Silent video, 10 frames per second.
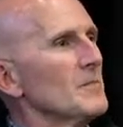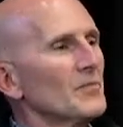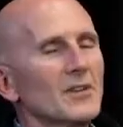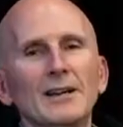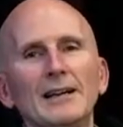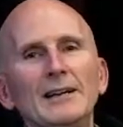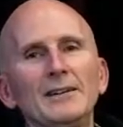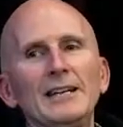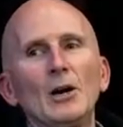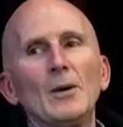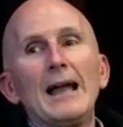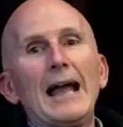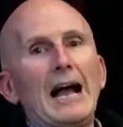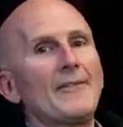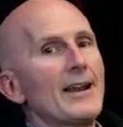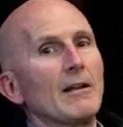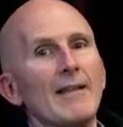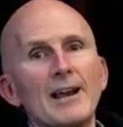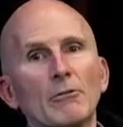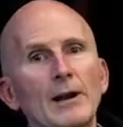you know, I've had a
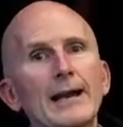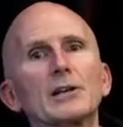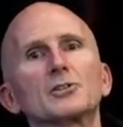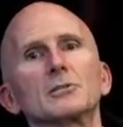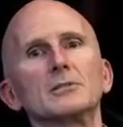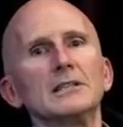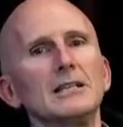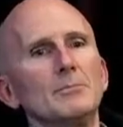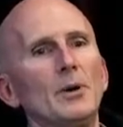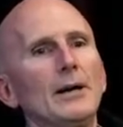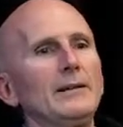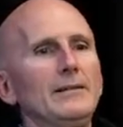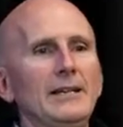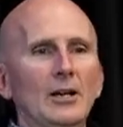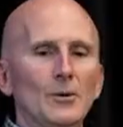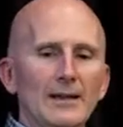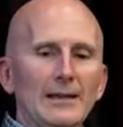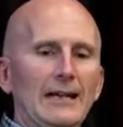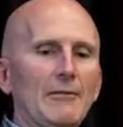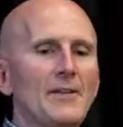lot of wrecks, but you know,
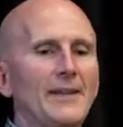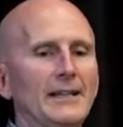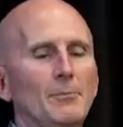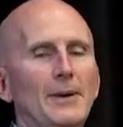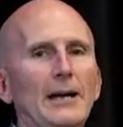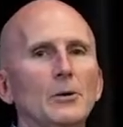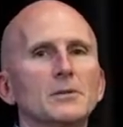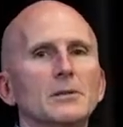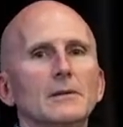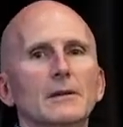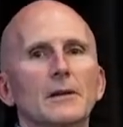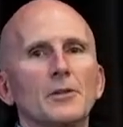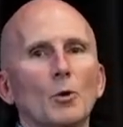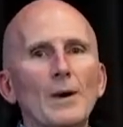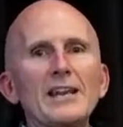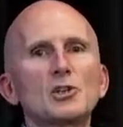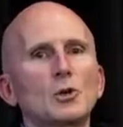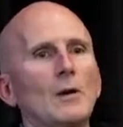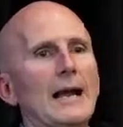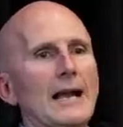everything about the
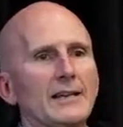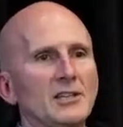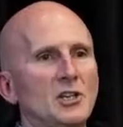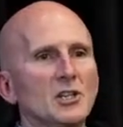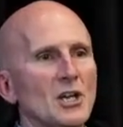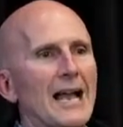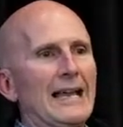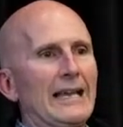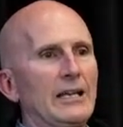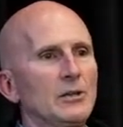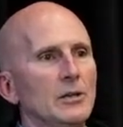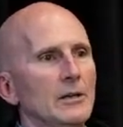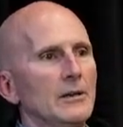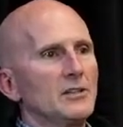racetrack is designed to